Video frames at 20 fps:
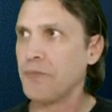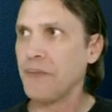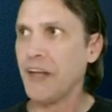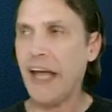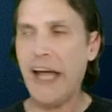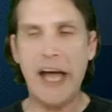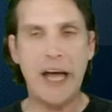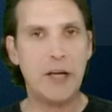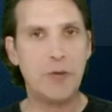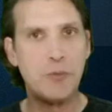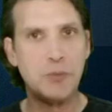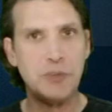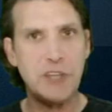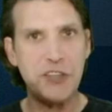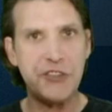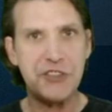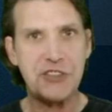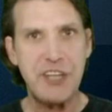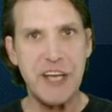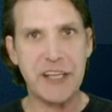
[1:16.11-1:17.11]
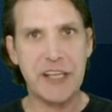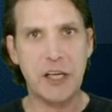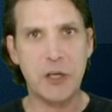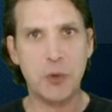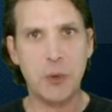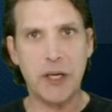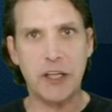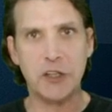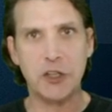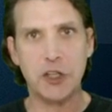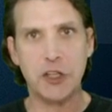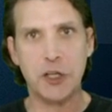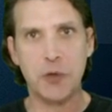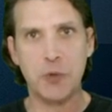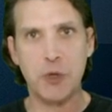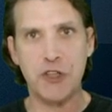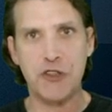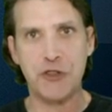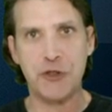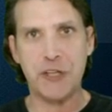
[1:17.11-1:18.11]
and let's take a quick look at
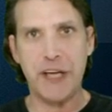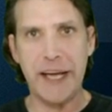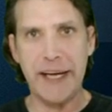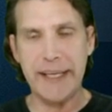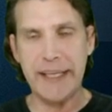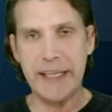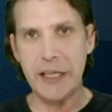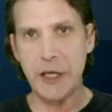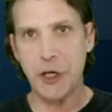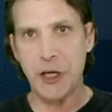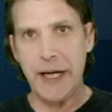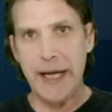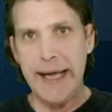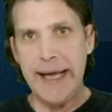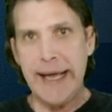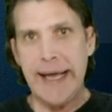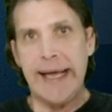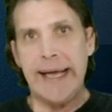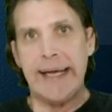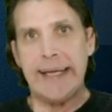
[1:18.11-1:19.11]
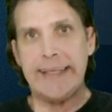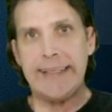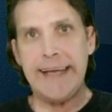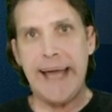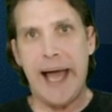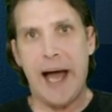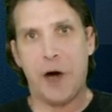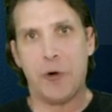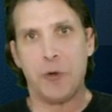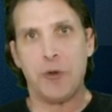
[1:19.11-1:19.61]
what you're getting here. Now,